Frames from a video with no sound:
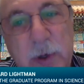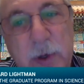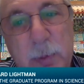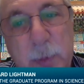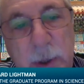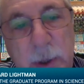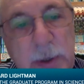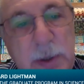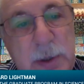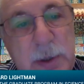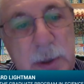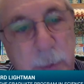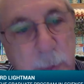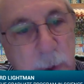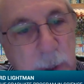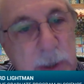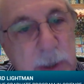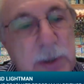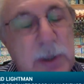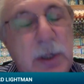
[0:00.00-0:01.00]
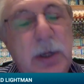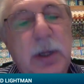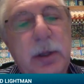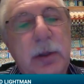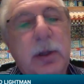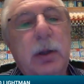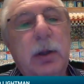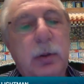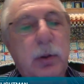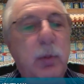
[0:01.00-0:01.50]
their participation in
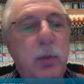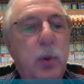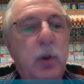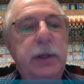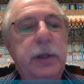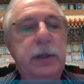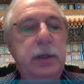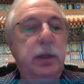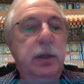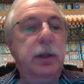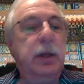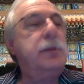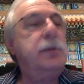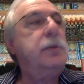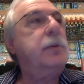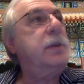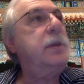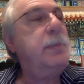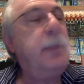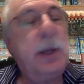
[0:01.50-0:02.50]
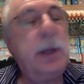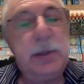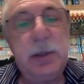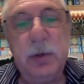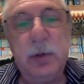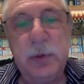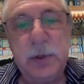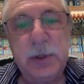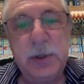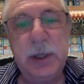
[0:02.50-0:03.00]
the global intellectual space
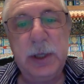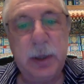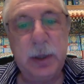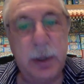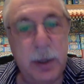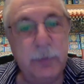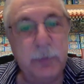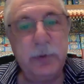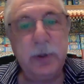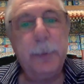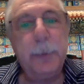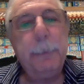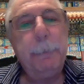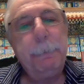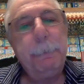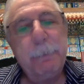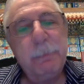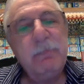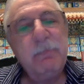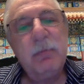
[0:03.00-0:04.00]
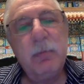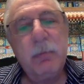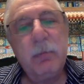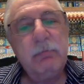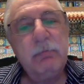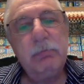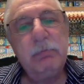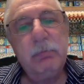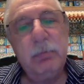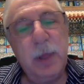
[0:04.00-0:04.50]
in which they lived.
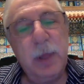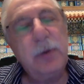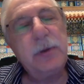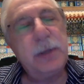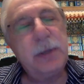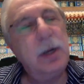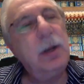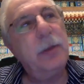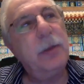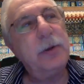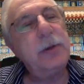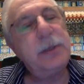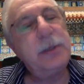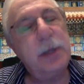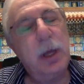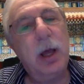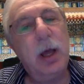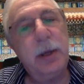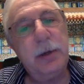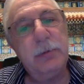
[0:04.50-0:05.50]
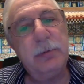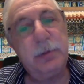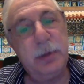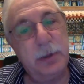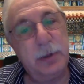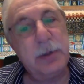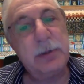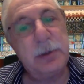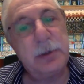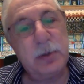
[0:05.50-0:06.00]
There is another side to
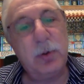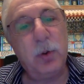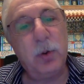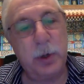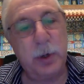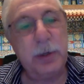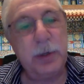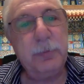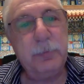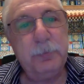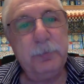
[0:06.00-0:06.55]
this story.